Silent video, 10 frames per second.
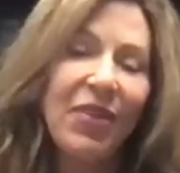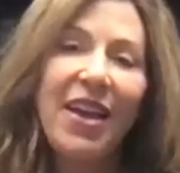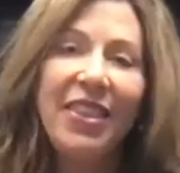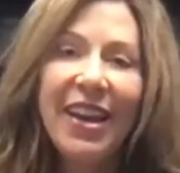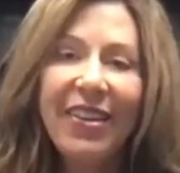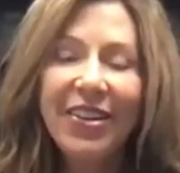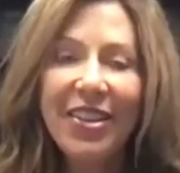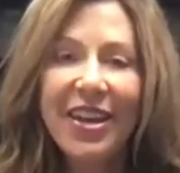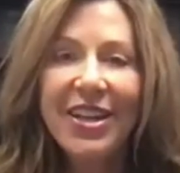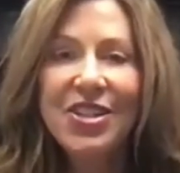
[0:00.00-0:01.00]
And the other
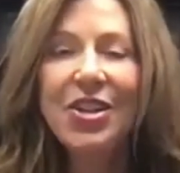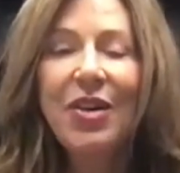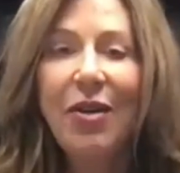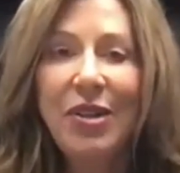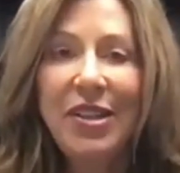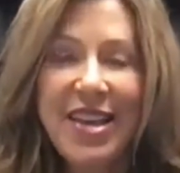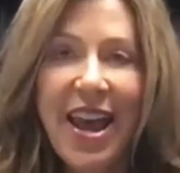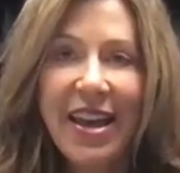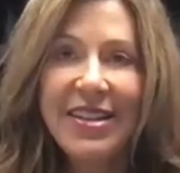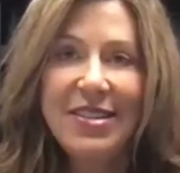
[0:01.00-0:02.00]
thing too, I will
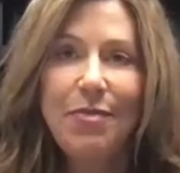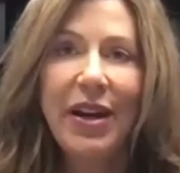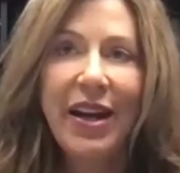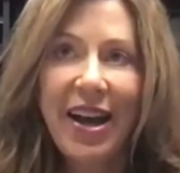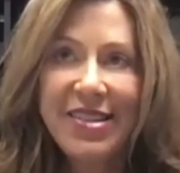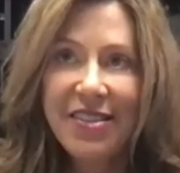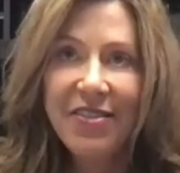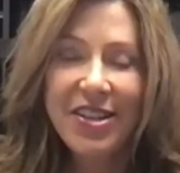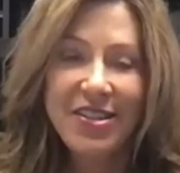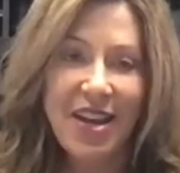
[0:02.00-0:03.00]
say, is because
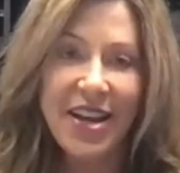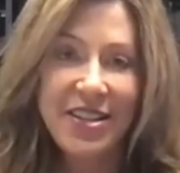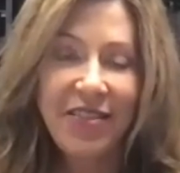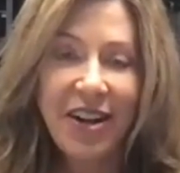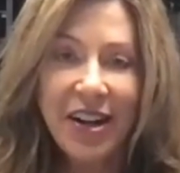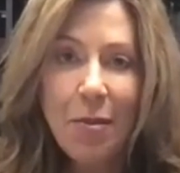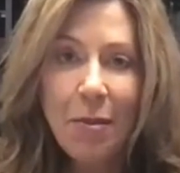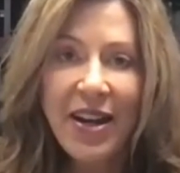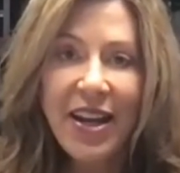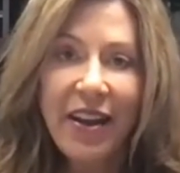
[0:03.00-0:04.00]
of the size of our
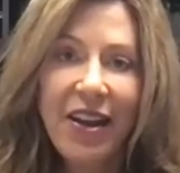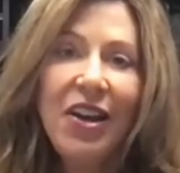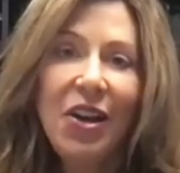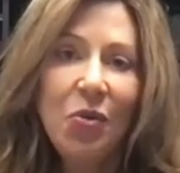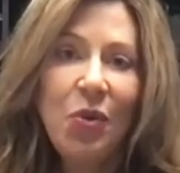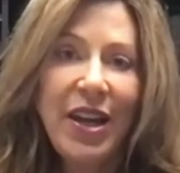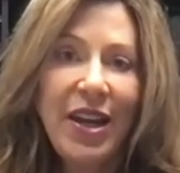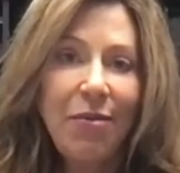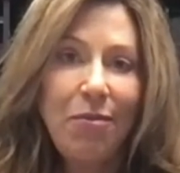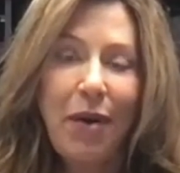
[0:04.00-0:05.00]
company,
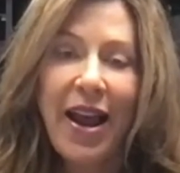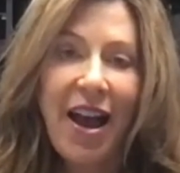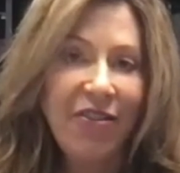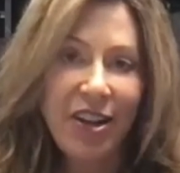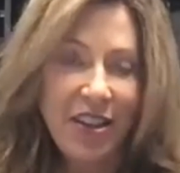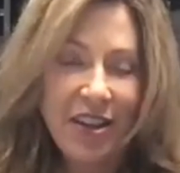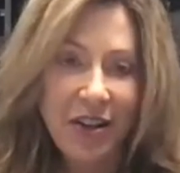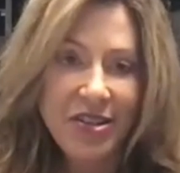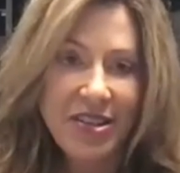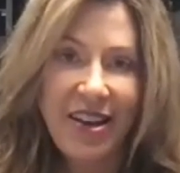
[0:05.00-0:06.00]
we buy everything
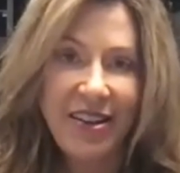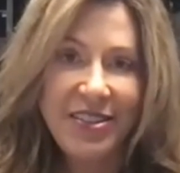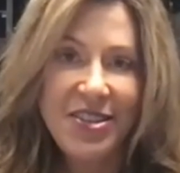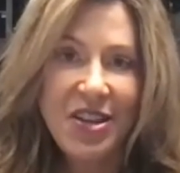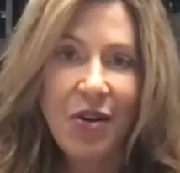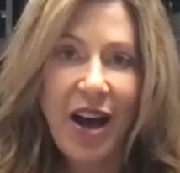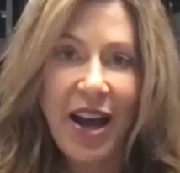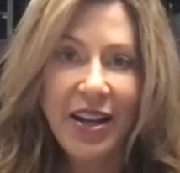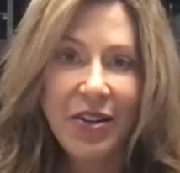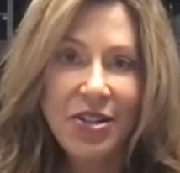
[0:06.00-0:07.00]
wholesale. So
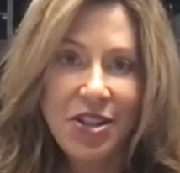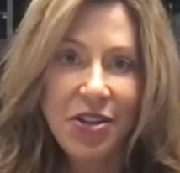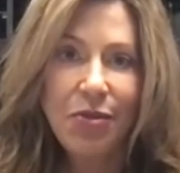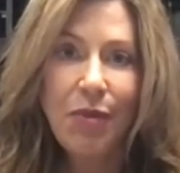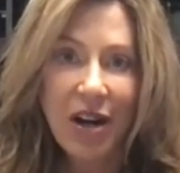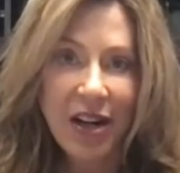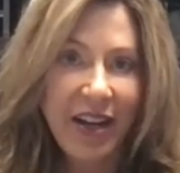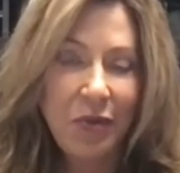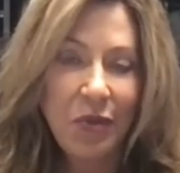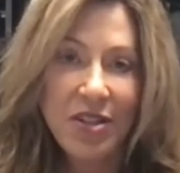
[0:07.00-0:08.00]
I go to
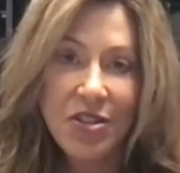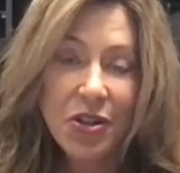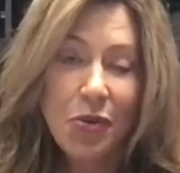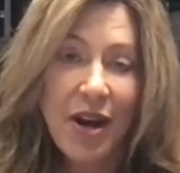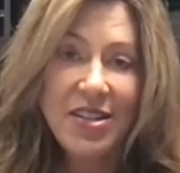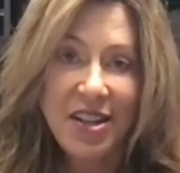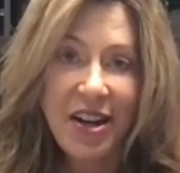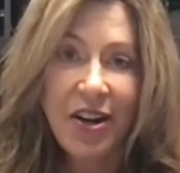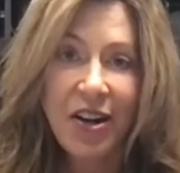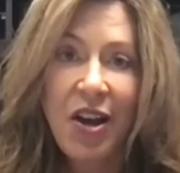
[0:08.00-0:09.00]
market once or twice a
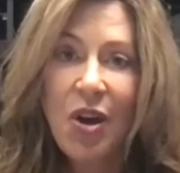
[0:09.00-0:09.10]
year.